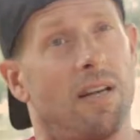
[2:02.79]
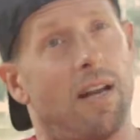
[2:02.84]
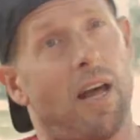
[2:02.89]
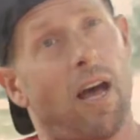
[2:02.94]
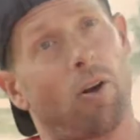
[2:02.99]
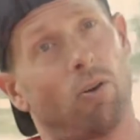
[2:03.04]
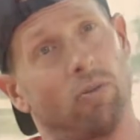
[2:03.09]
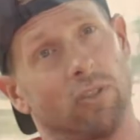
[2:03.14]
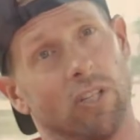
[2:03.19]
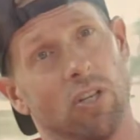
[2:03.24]
to
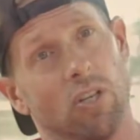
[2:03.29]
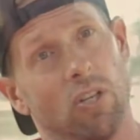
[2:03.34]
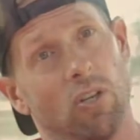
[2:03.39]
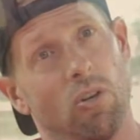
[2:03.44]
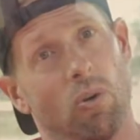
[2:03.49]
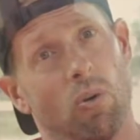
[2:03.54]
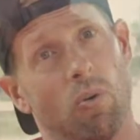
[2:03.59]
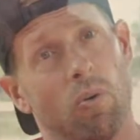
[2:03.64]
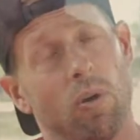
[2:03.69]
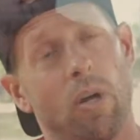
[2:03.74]
not only
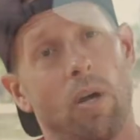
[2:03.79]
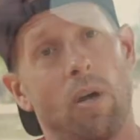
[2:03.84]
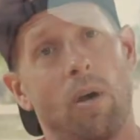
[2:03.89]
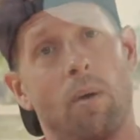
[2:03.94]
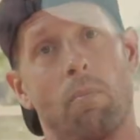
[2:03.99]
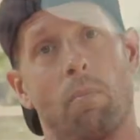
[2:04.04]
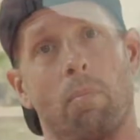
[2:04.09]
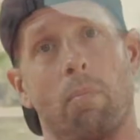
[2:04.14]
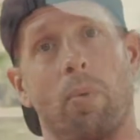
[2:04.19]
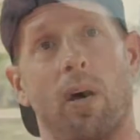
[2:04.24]
do,
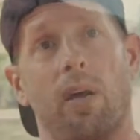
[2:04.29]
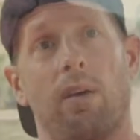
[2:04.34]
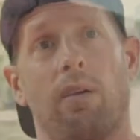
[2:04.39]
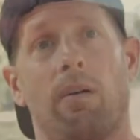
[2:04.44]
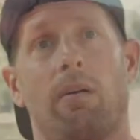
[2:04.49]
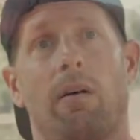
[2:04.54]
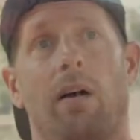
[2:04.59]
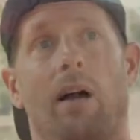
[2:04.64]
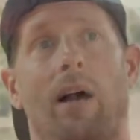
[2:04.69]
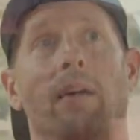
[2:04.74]
but
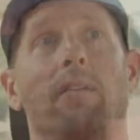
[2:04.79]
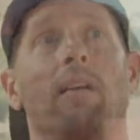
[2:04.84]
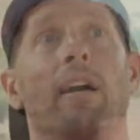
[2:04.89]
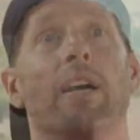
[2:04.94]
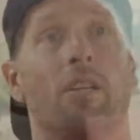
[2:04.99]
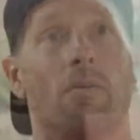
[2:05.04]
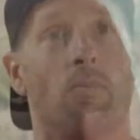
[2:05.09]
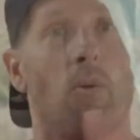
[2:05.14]
I like